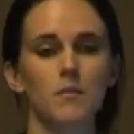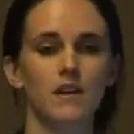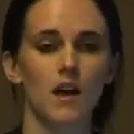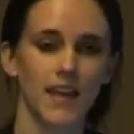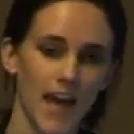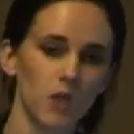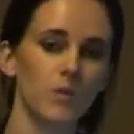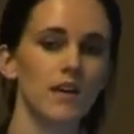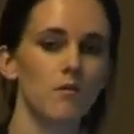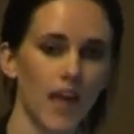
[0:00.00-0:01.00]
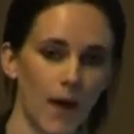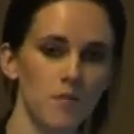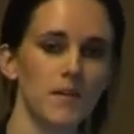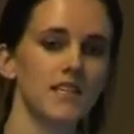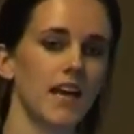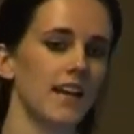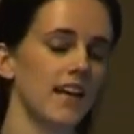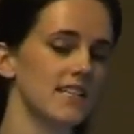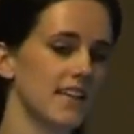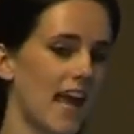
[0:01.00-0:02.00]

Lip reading: but can we mitigate against it?